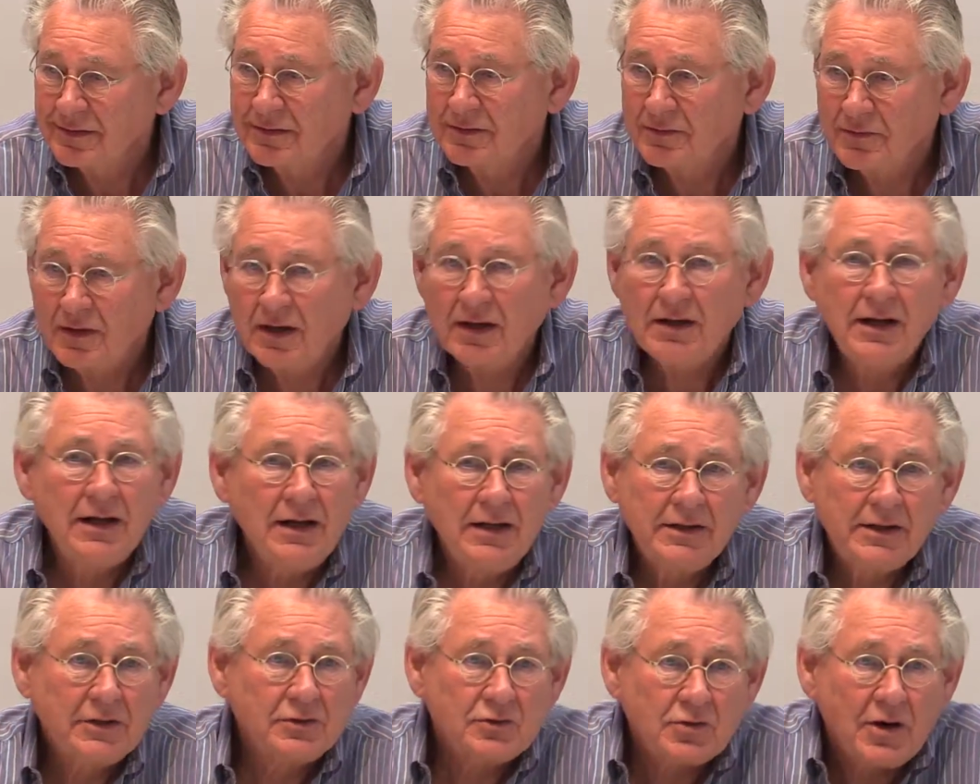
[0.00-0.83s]
Right?
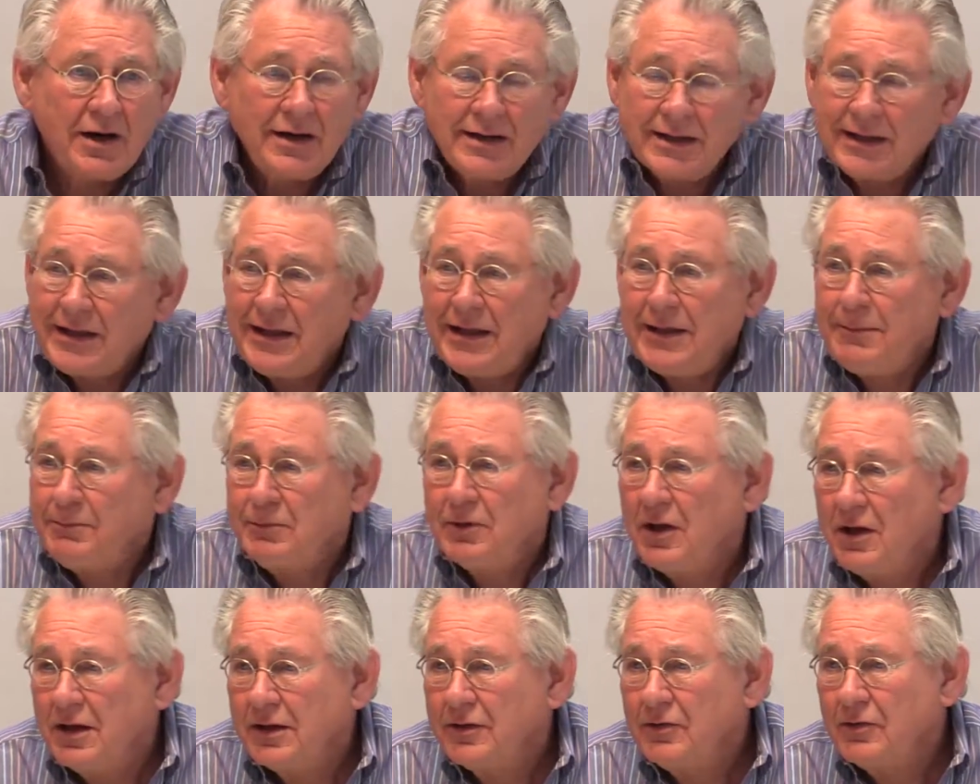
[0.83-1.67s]
They're trying to keep
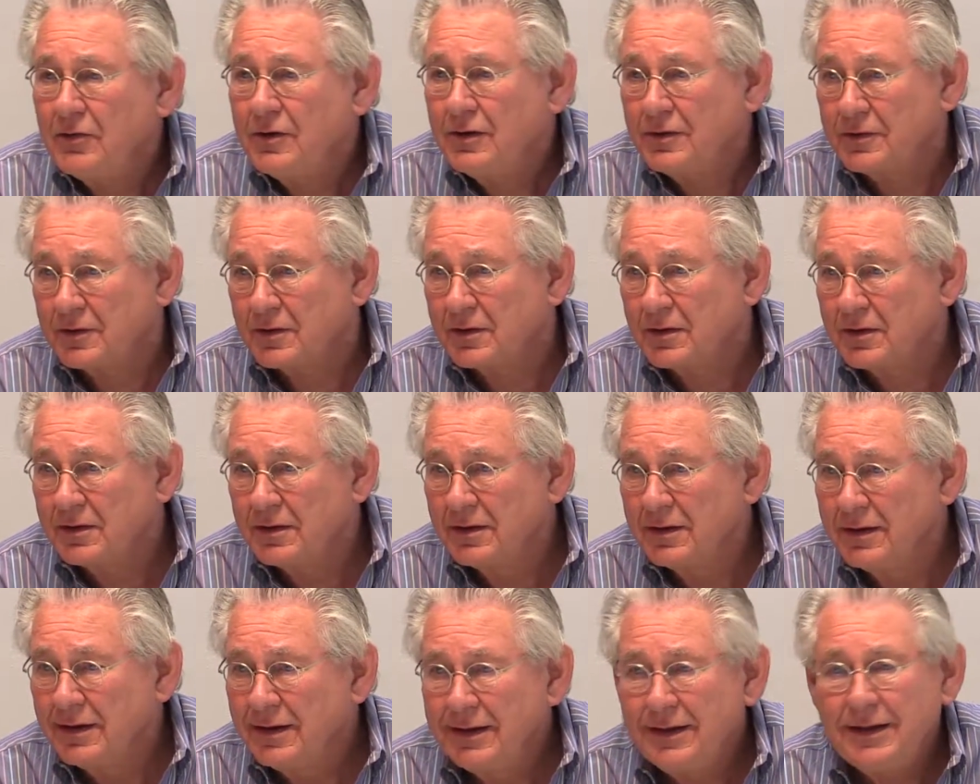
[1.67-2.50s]
law and order.
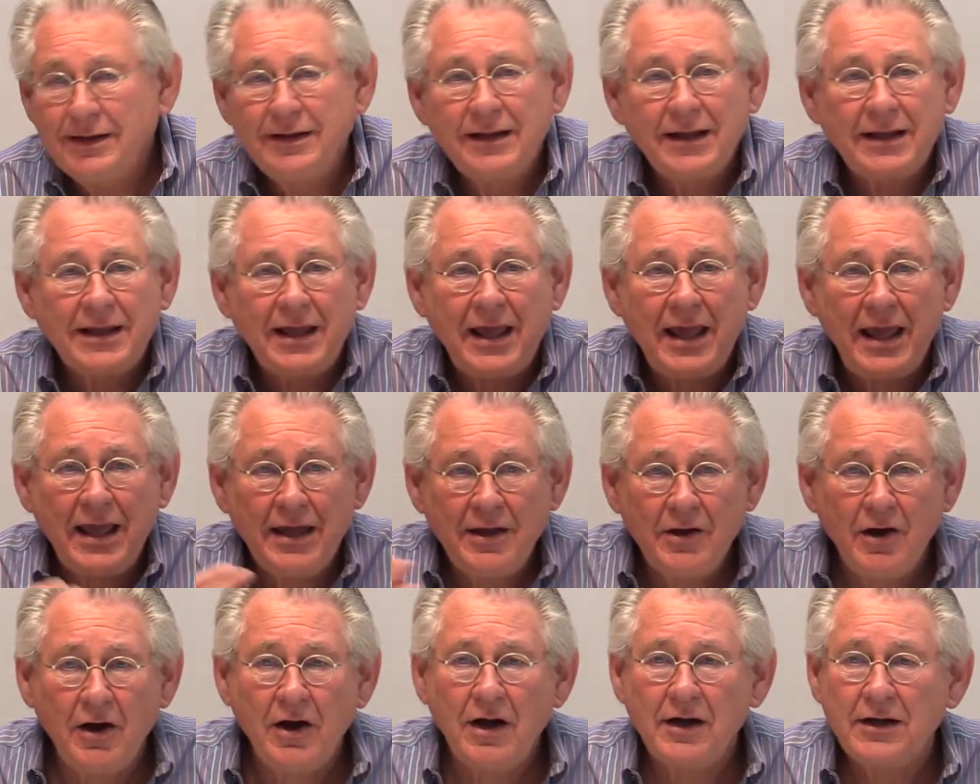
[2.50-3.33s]
in a
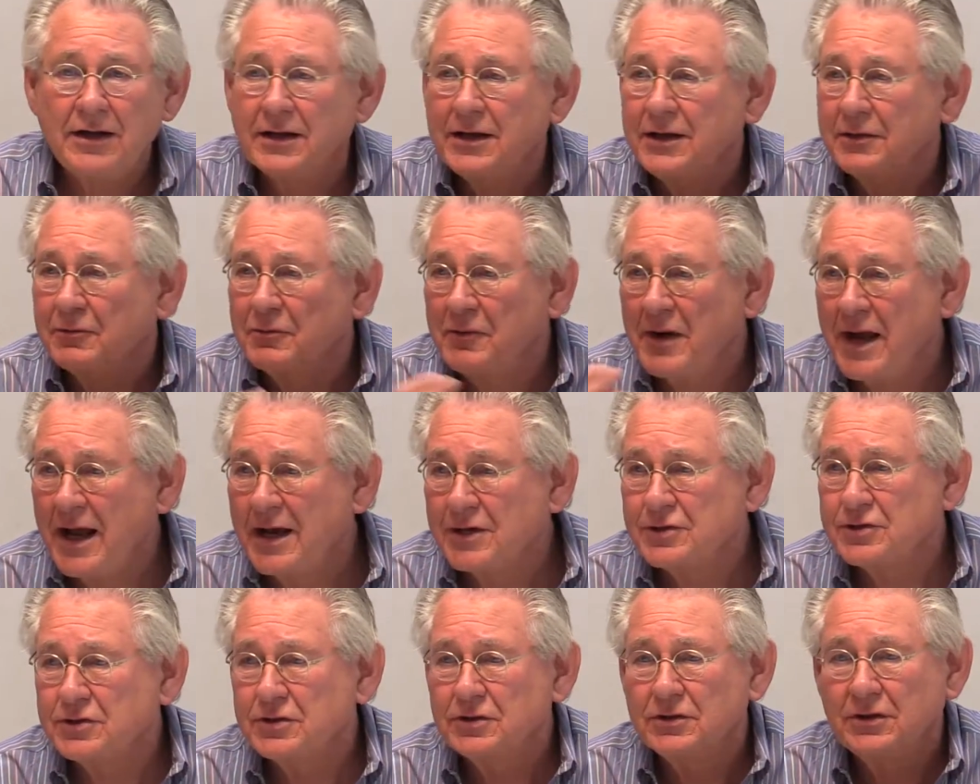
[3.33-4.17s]
chaotic,
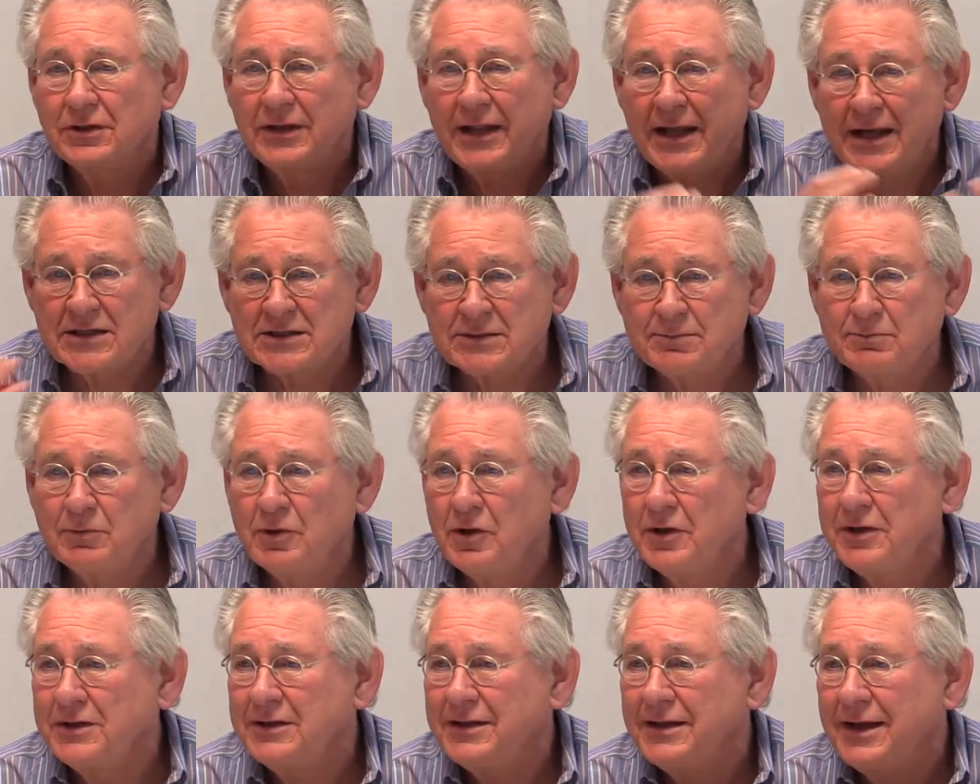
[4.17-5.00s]
irrational,
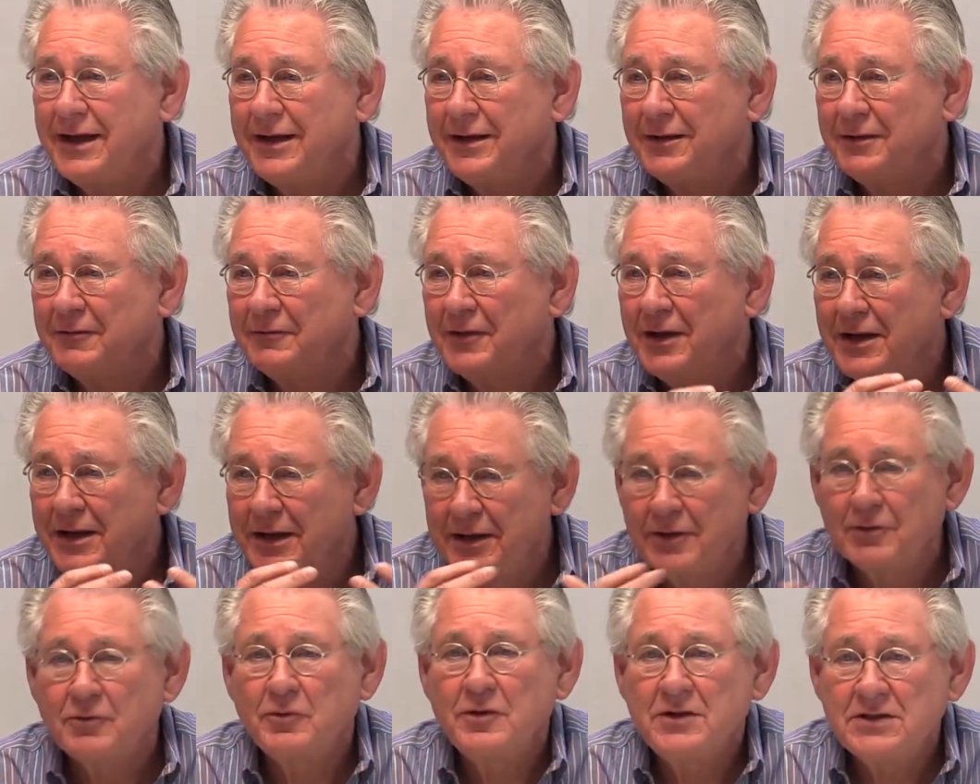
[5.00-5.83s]
exploitative,
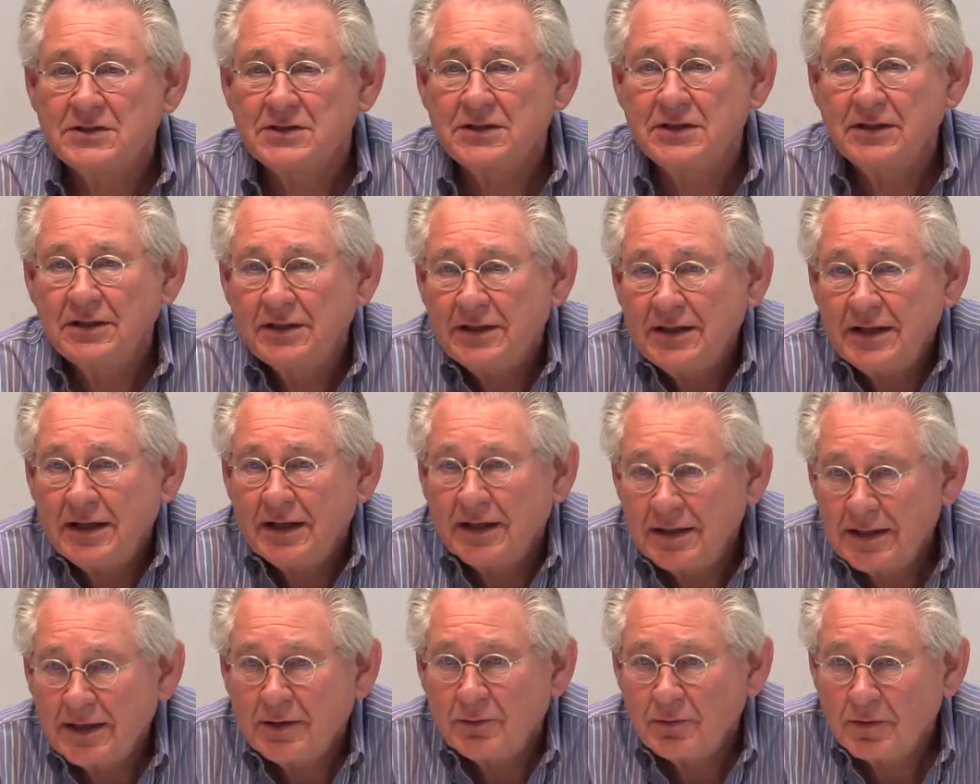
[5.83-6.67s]
increasingly
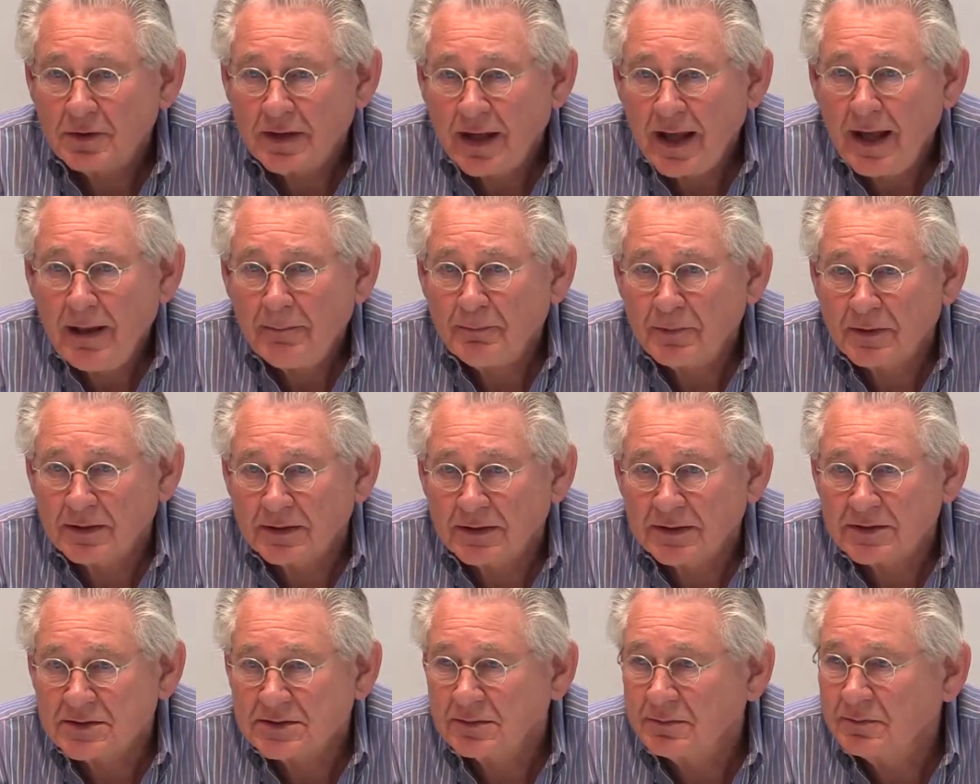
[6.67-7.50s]
unequal
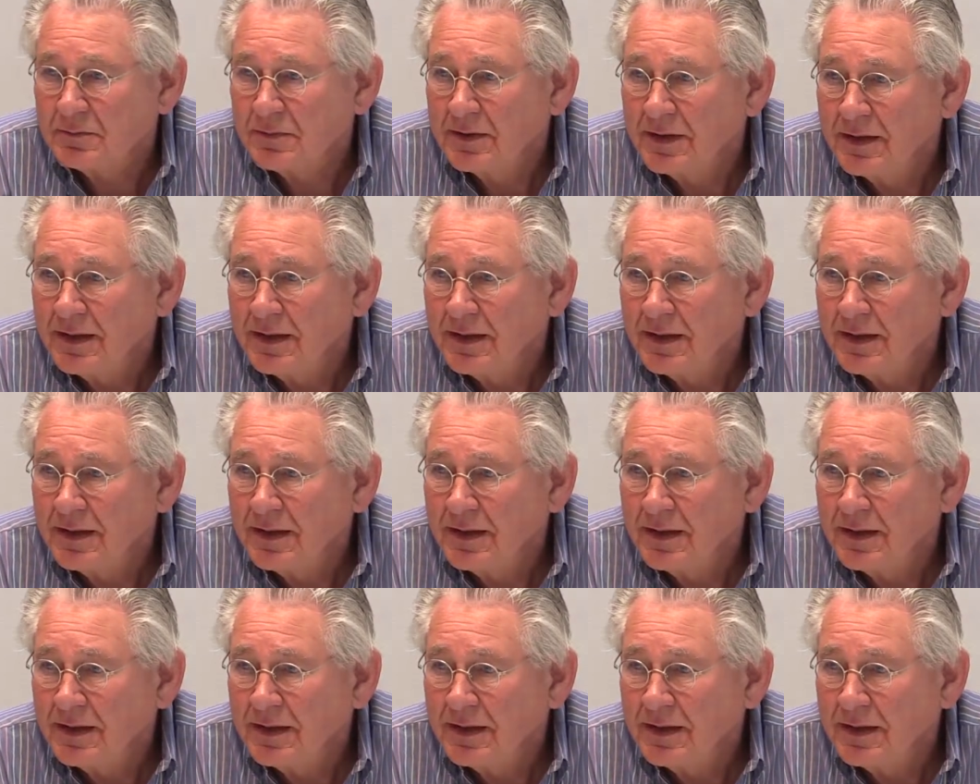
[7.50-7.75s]
capitalism.